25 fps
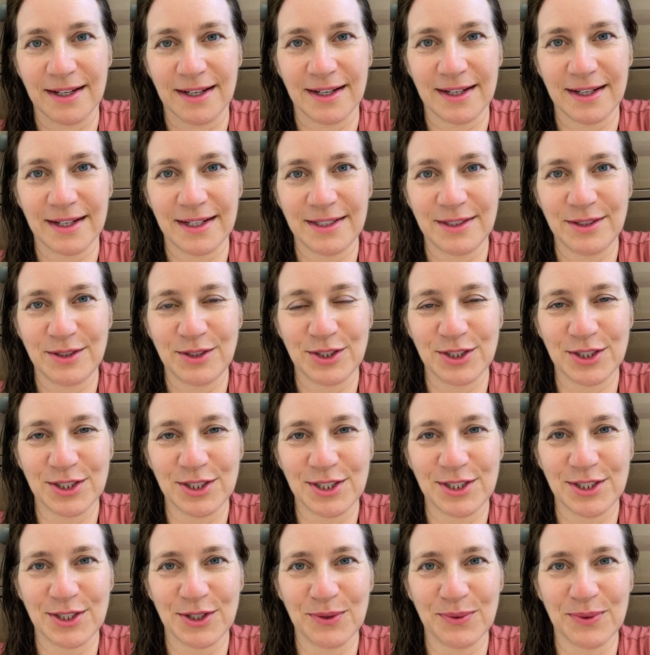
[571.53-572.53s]
I
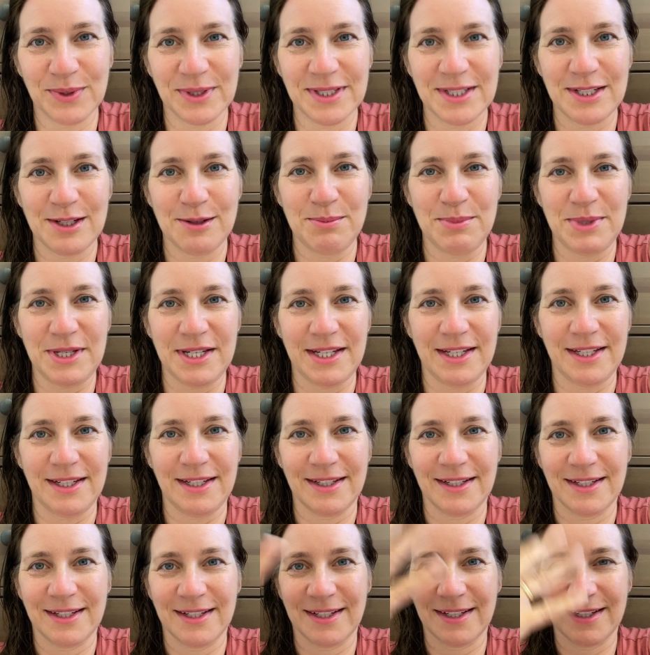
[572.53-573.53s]
just don't want to
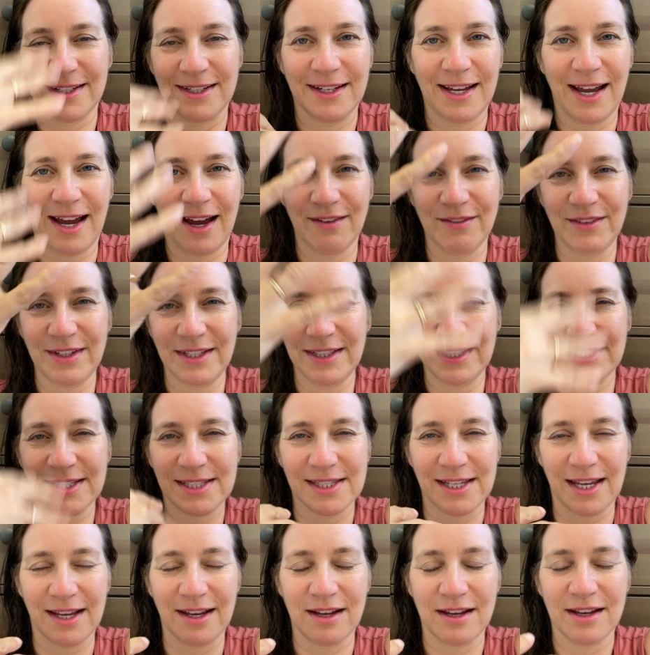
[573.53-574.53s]
be having this
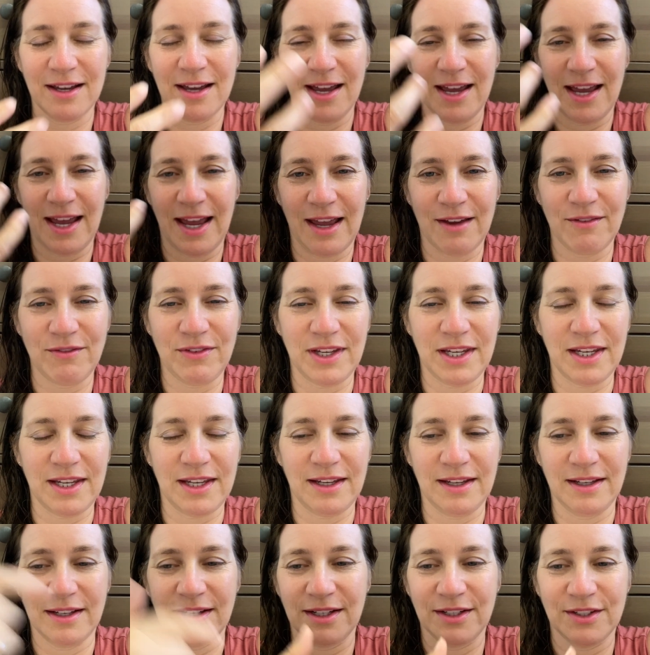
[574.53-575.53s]
like
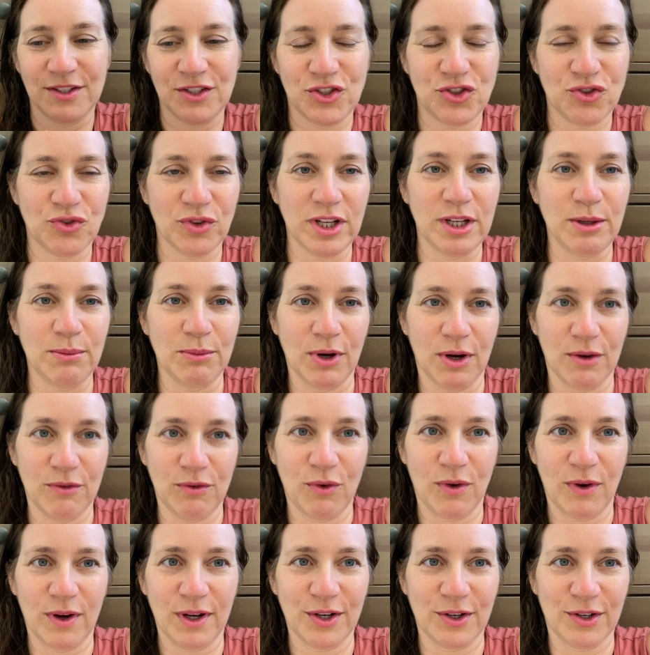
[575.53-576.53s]
heavy stream of
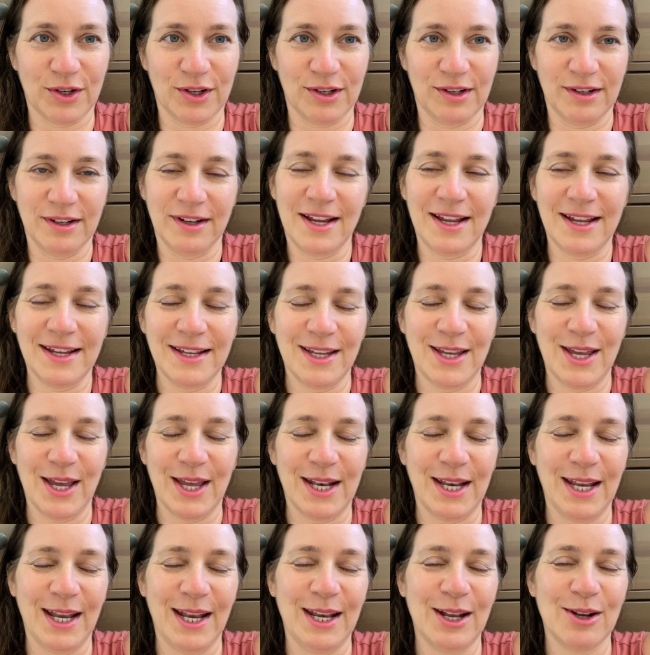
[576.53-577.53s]
water
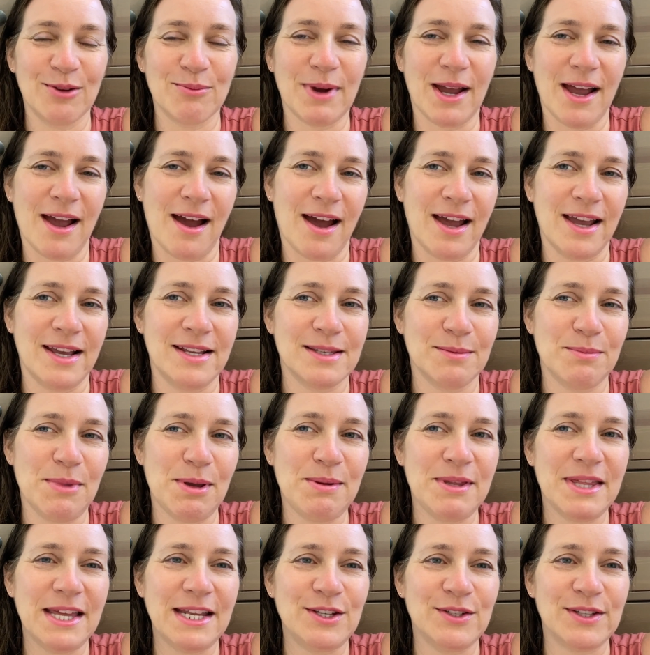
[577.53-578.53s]
getting near my eyes.
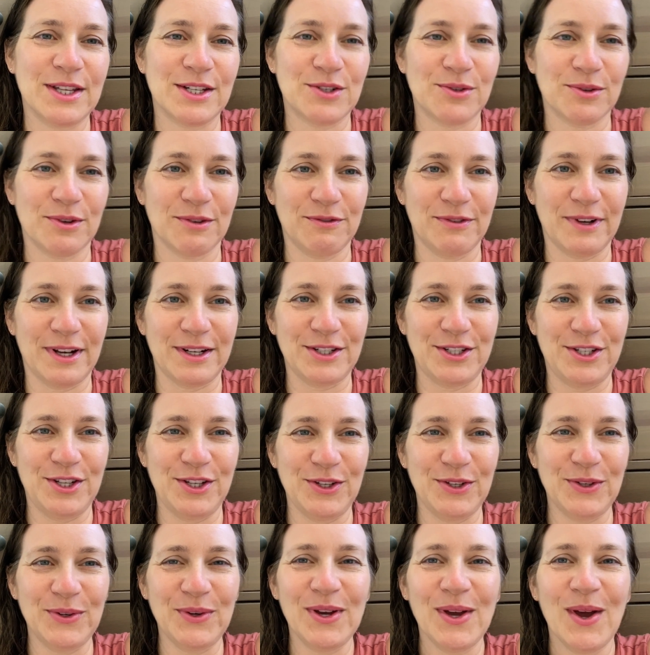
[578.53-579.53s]
Maybe they do that to refresh
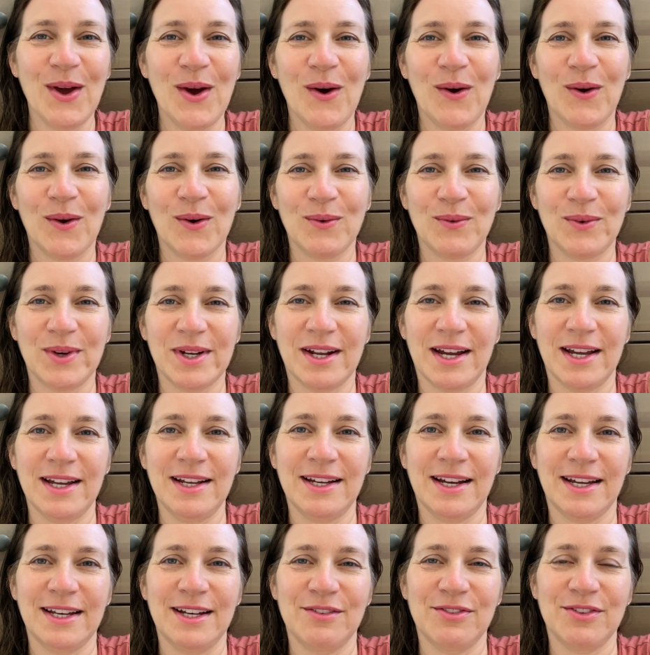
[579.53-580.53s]
you, or what I
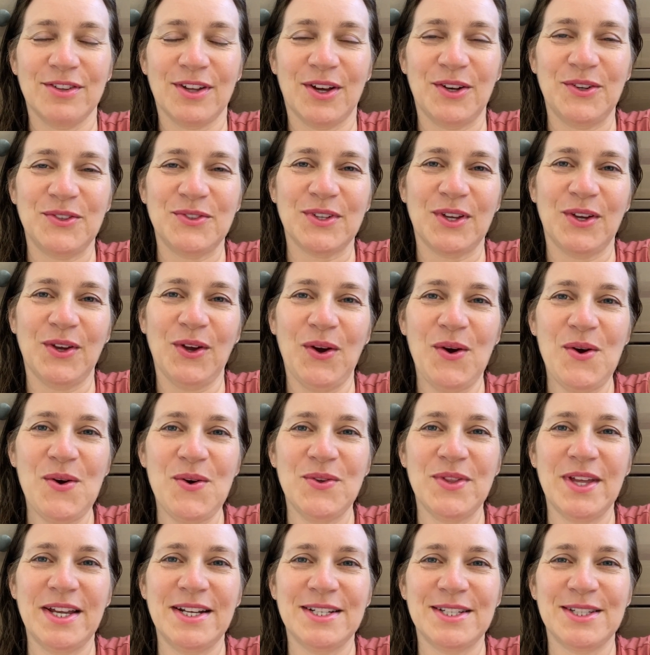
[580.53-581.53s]
kind of thought is like, oh,
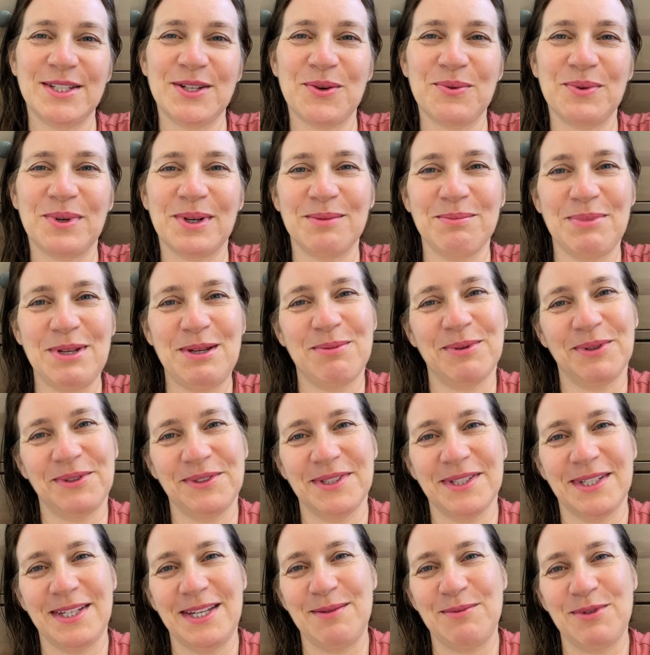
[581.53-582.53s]
they just don't want people
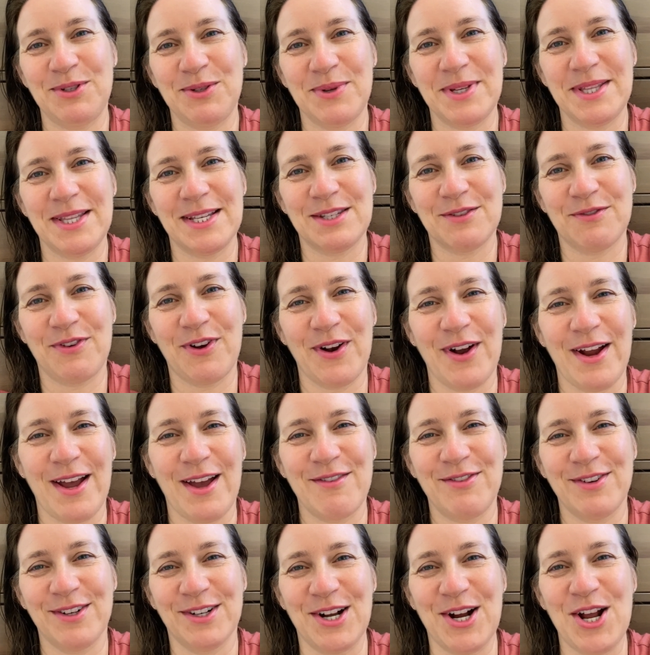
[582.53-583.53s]
to keep doing this
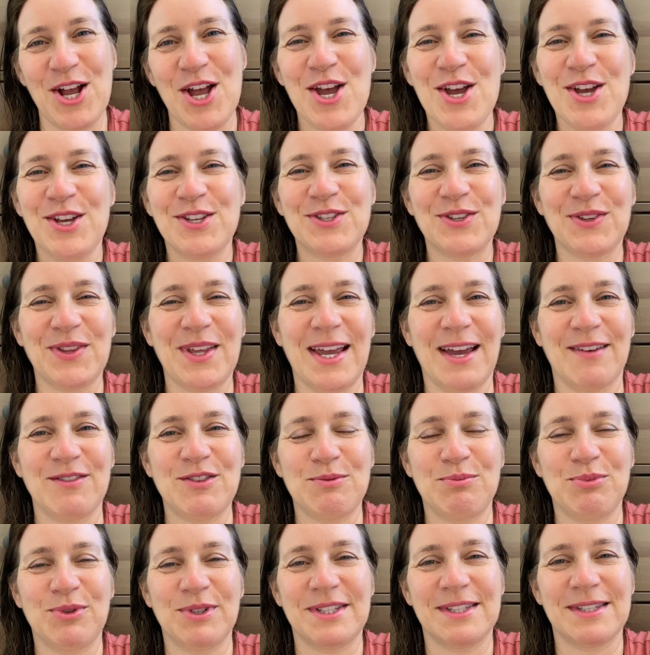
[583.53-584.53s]
forever. So they have to
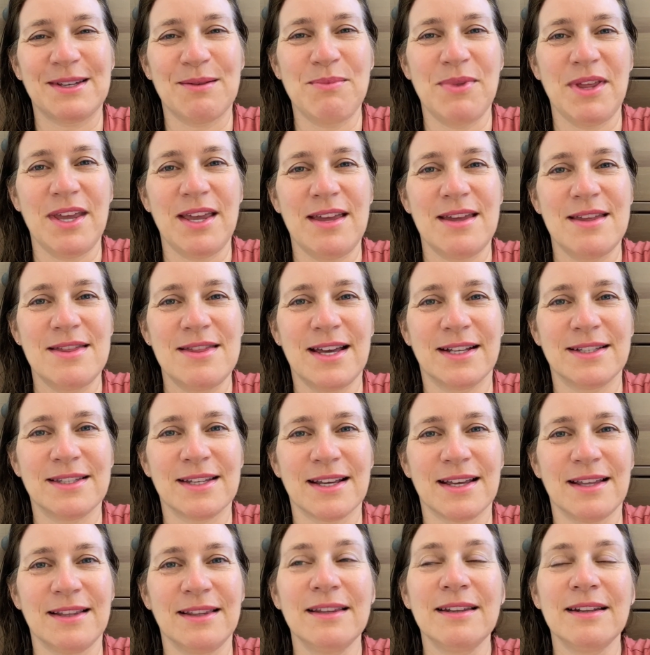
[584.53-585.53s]
put something in that's
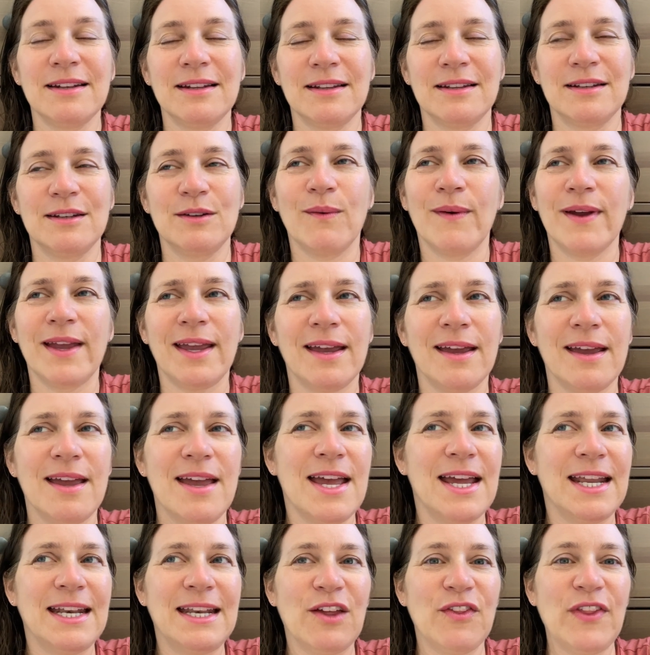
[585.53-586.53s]
like a little annoying.
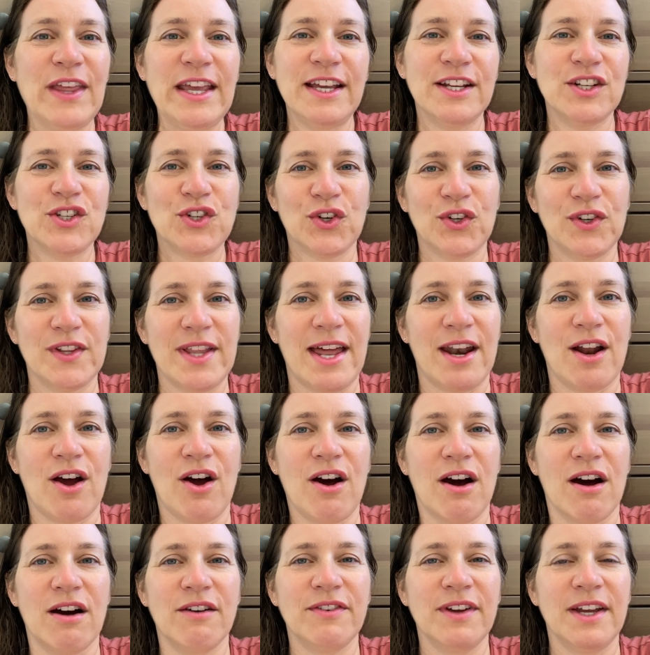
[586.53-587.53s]
Now they could turn that
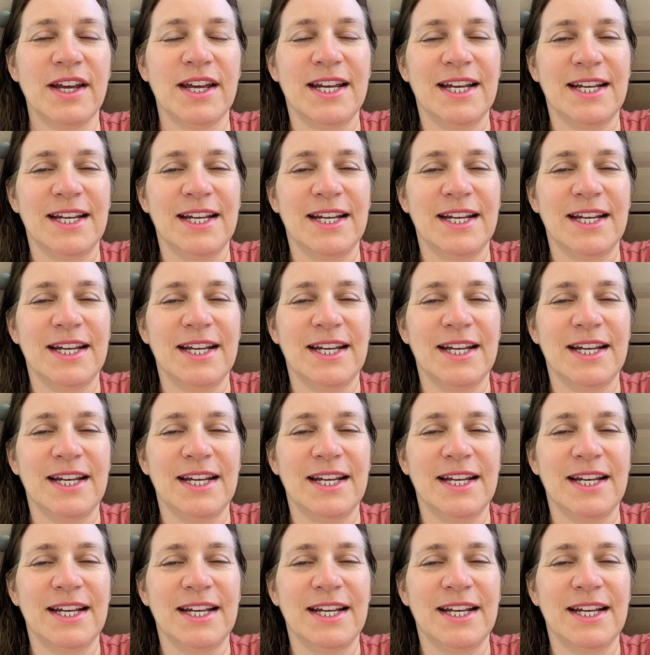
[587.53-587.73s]
off.